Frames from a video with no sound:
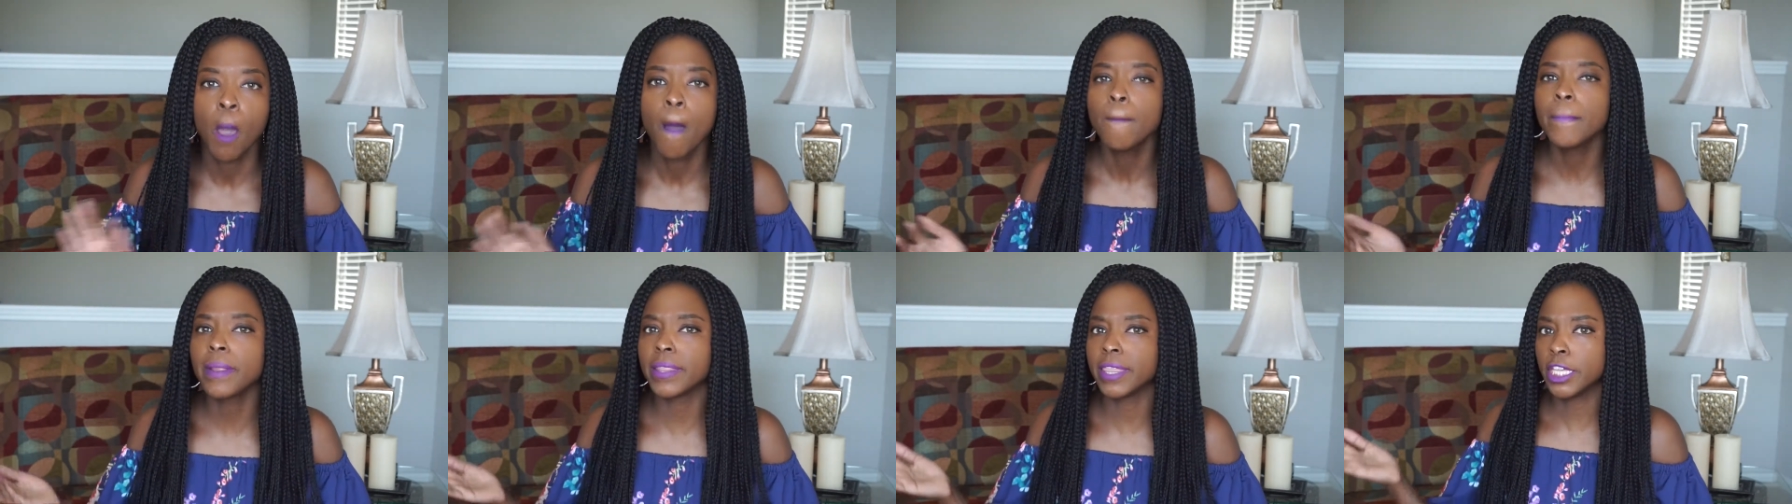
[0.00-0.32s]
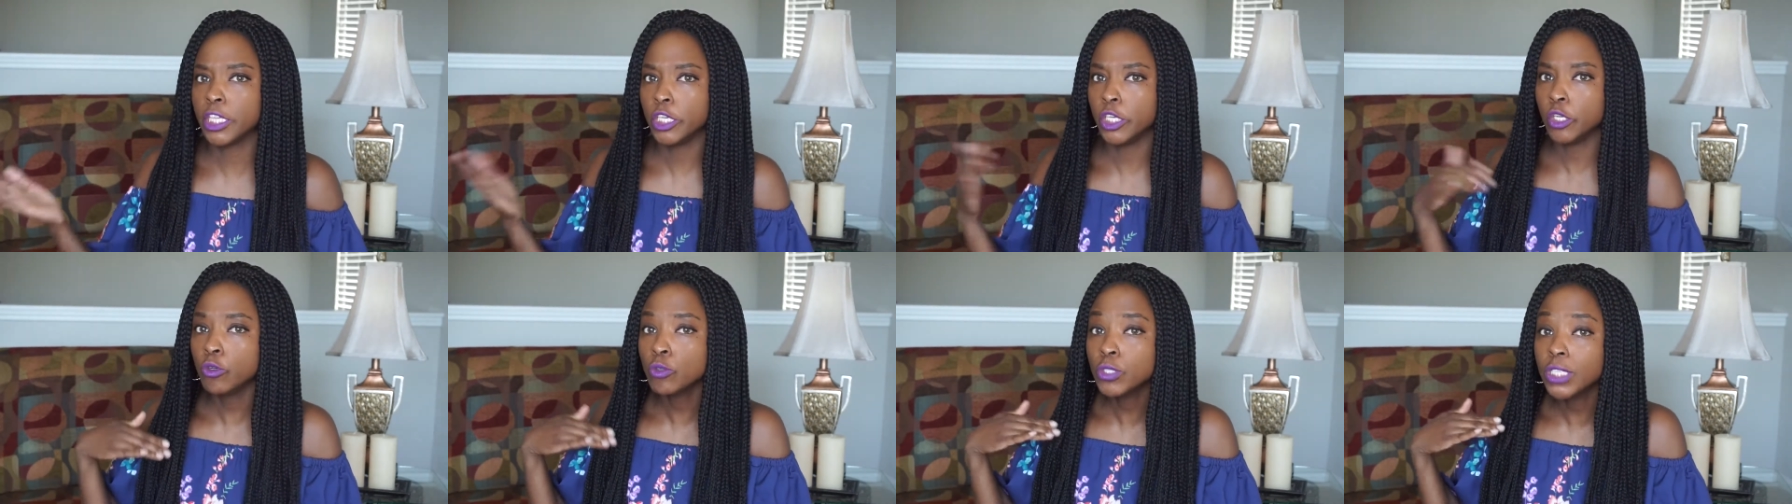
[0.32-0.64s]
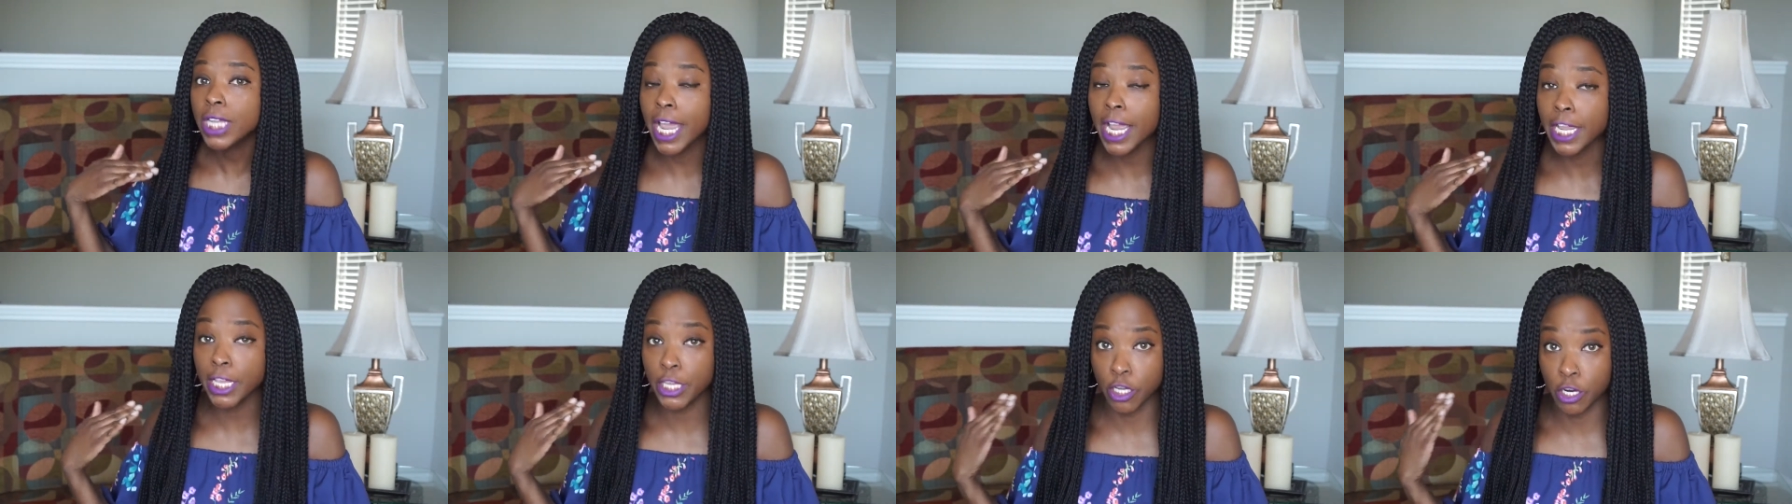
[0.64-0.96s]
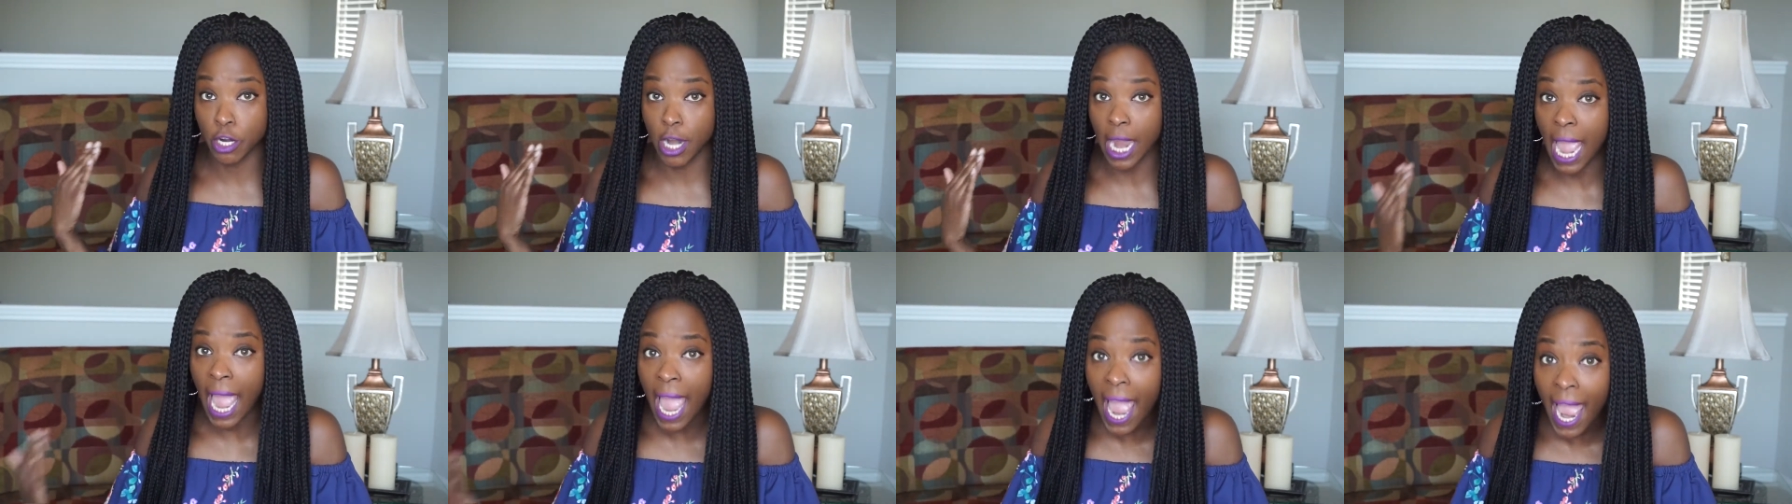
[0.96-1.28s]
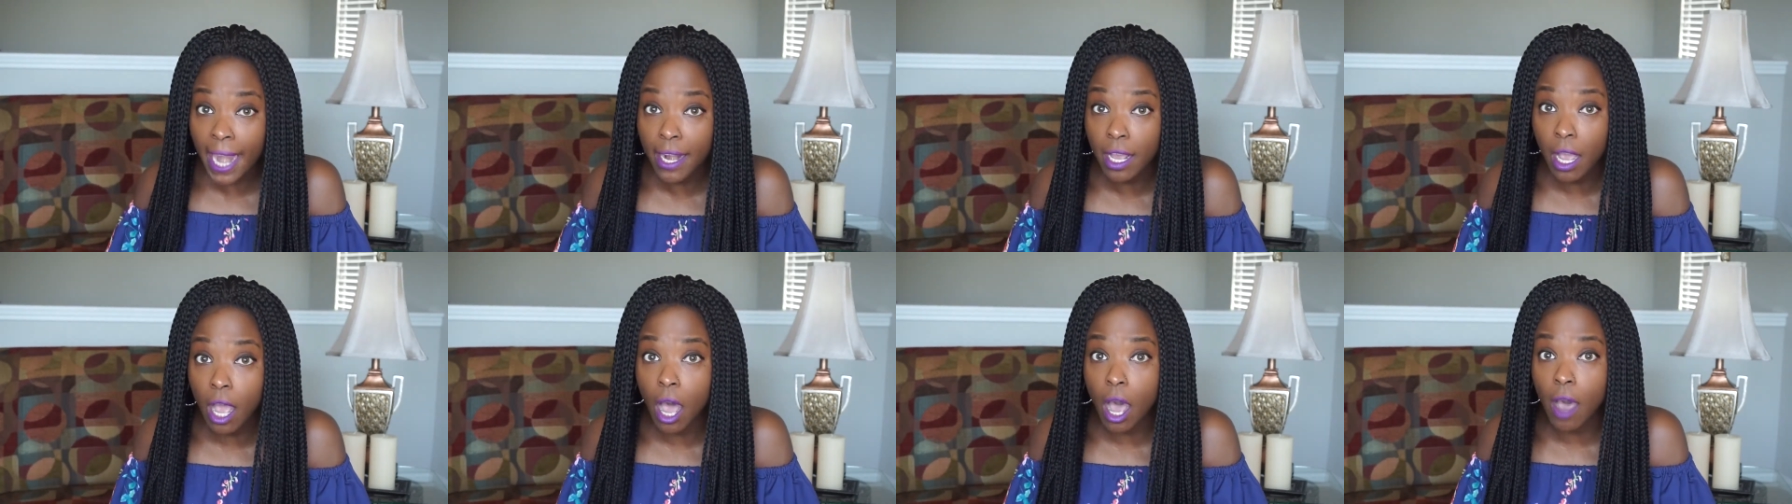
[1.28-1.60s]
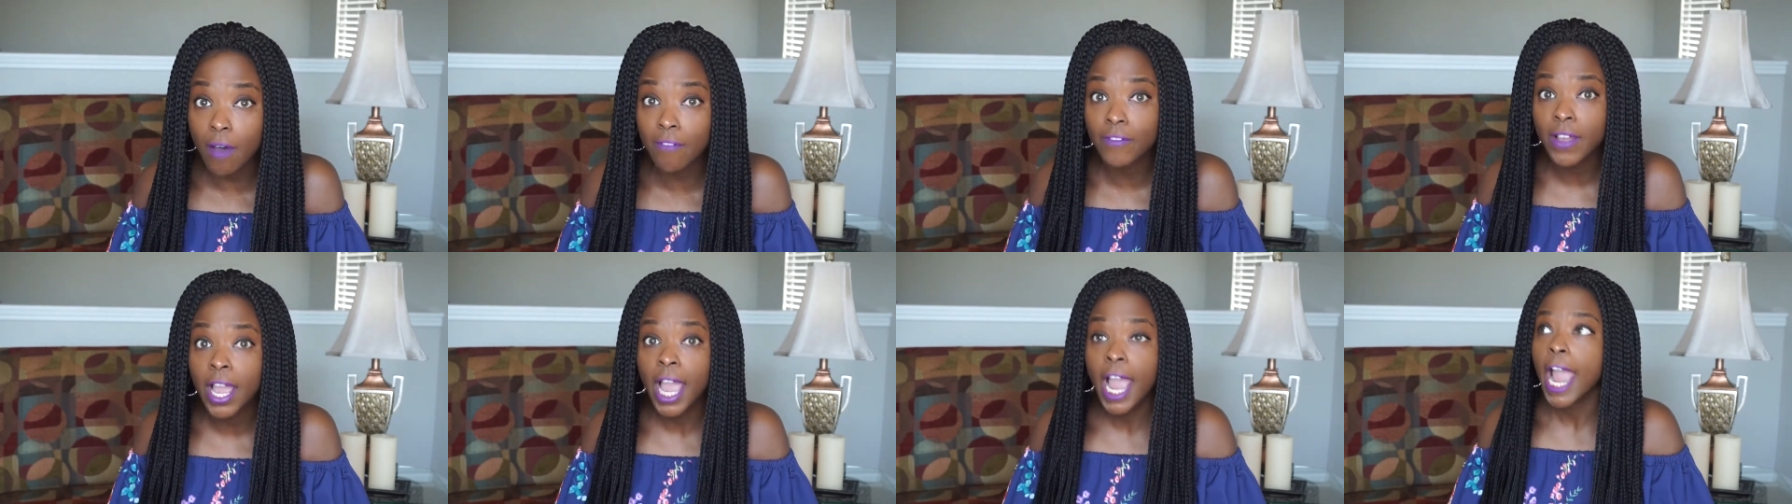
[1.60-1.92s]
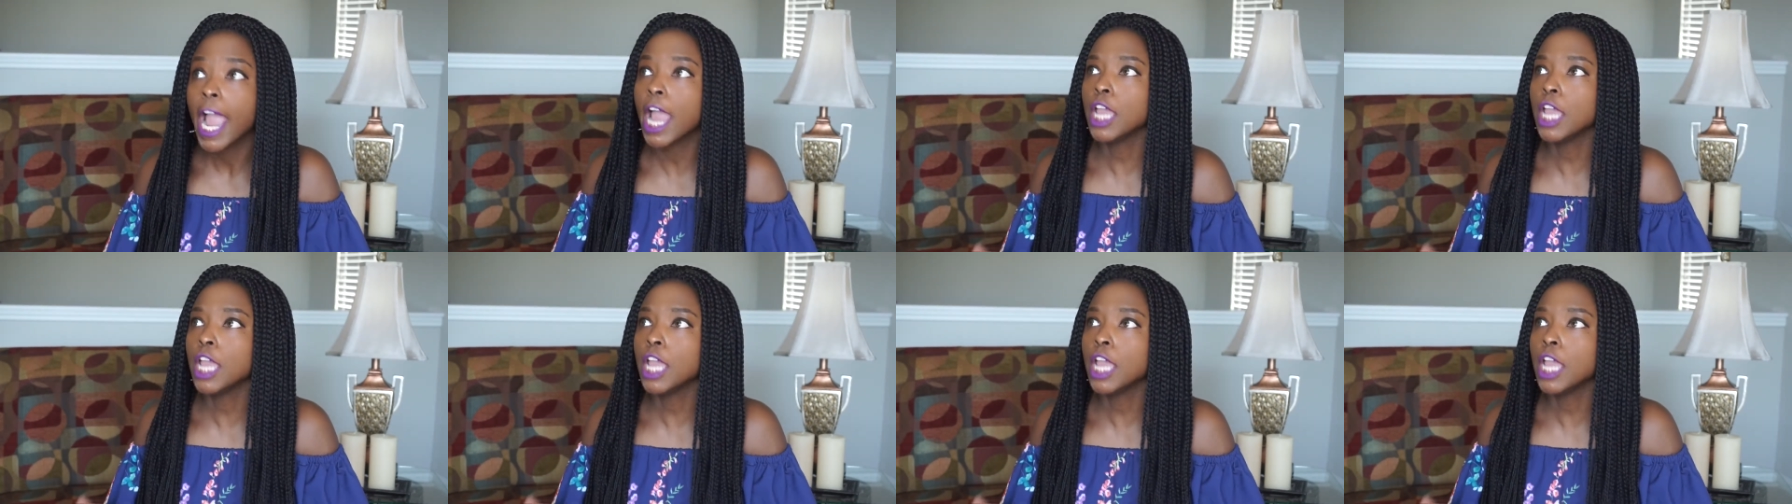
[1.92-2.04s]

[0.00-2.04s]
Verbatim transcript: But then you take your hat off